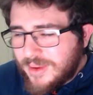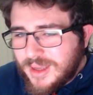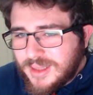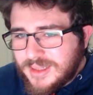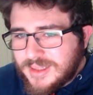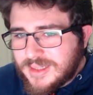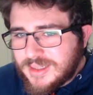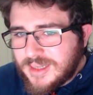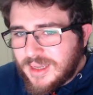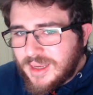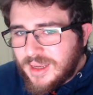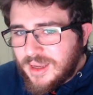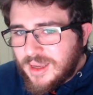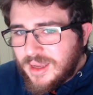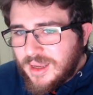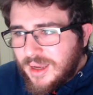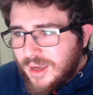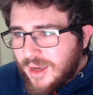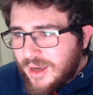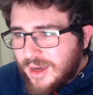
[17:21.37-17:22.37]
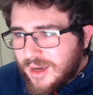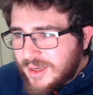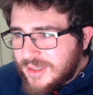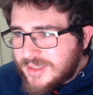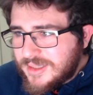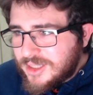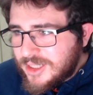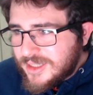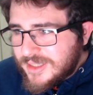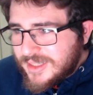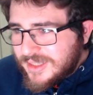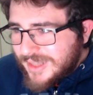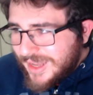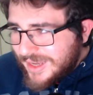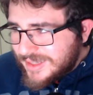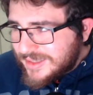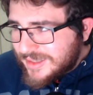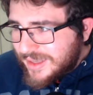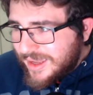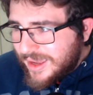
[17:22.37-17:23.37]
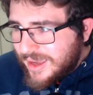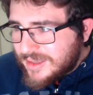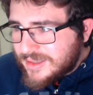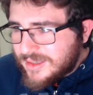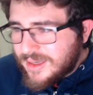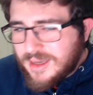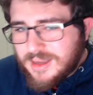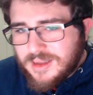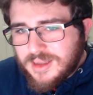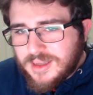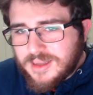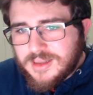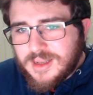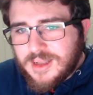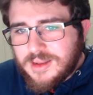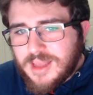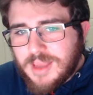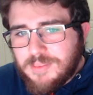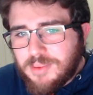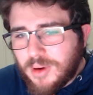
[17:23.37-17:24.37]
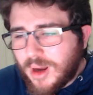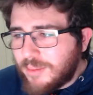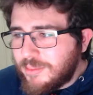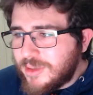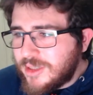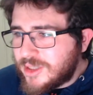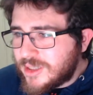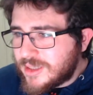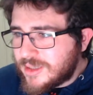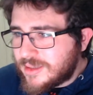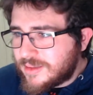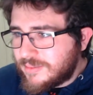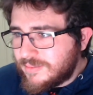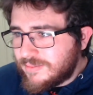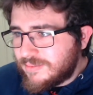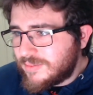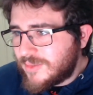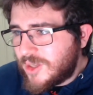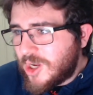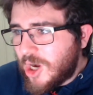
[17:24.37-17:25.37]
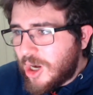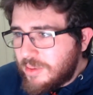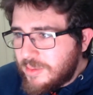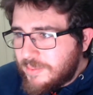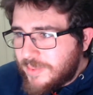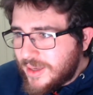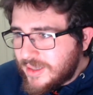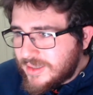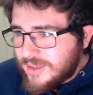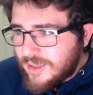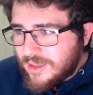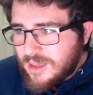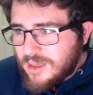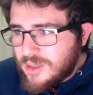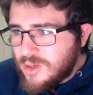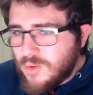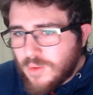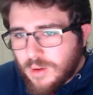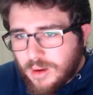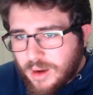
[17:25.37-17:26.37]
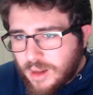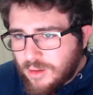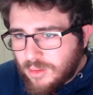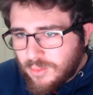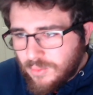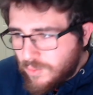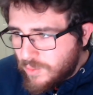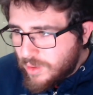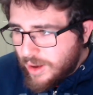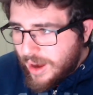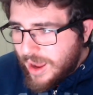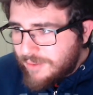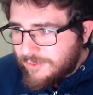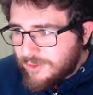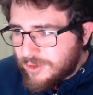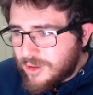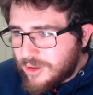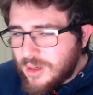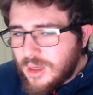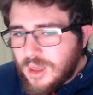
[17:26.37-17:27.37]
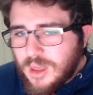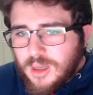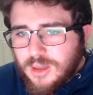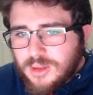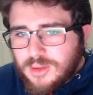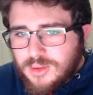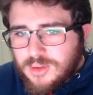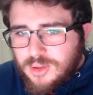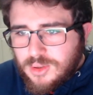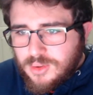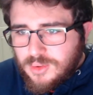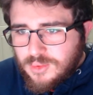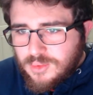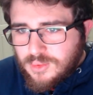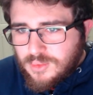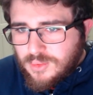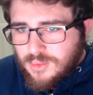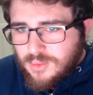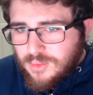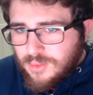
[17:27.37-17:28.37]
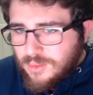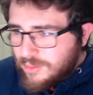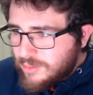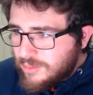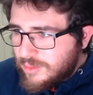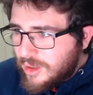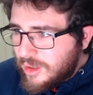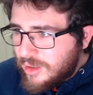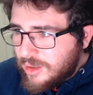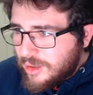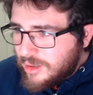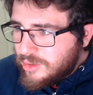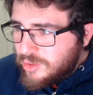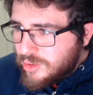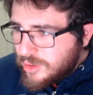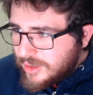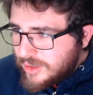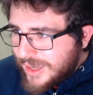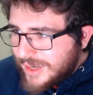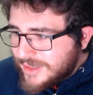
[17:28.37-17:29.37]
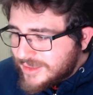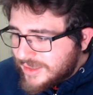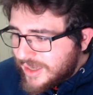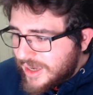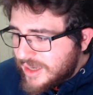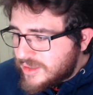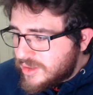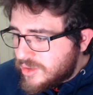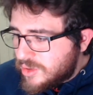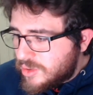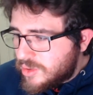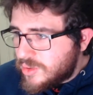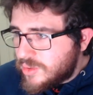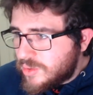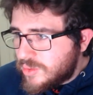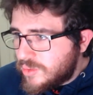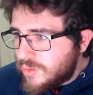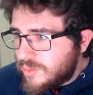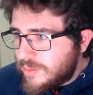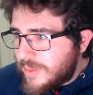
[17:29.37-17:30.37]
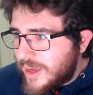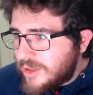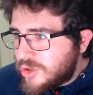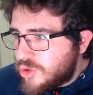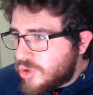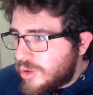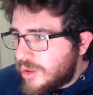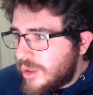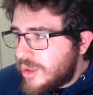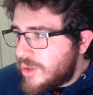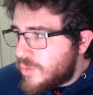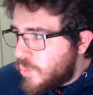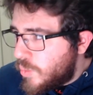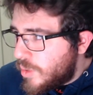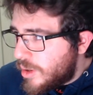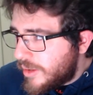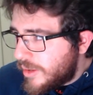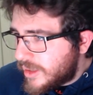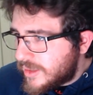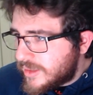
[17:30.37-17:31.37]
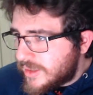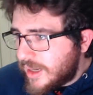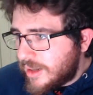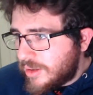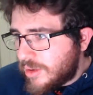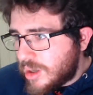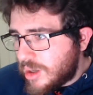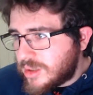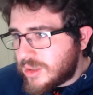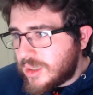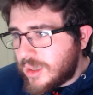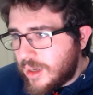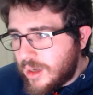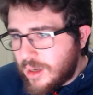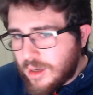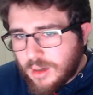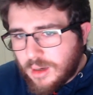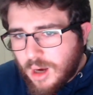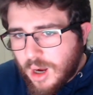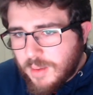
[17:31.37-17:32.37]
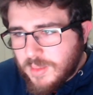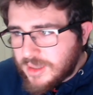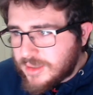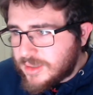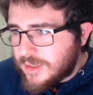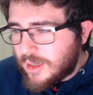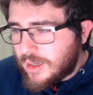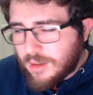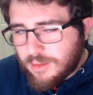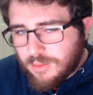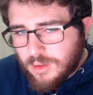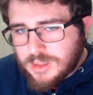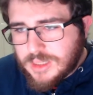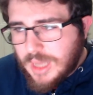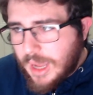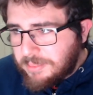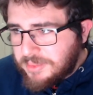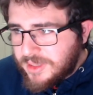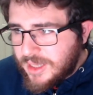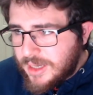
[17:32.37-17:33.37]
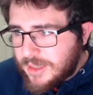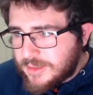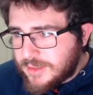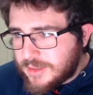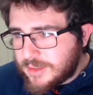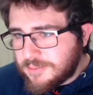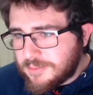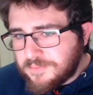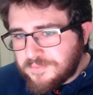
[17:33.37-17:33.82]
It's just a test case. They probably just copy pasted the URL, whatever, into the test case to make sure that it works across commits and across updates.